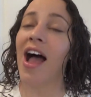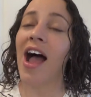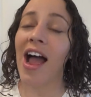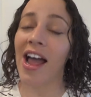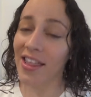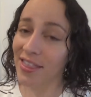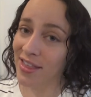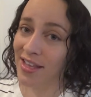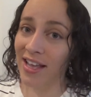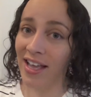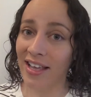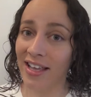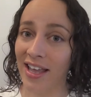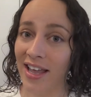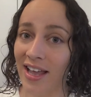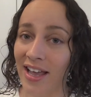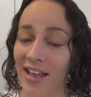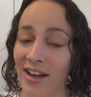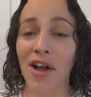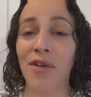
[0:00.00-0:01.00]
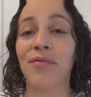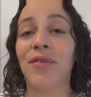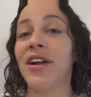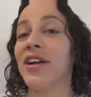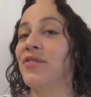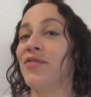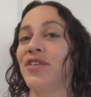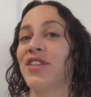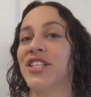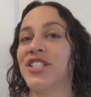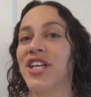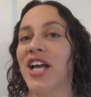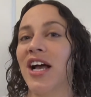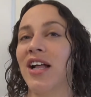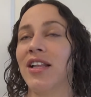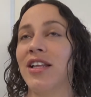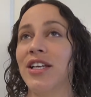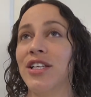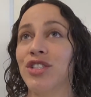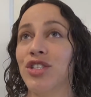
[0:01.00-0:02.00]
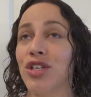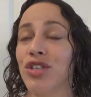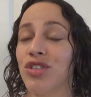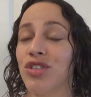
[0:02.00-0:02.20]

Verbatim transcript: I think I can. I'm ready for the challenge,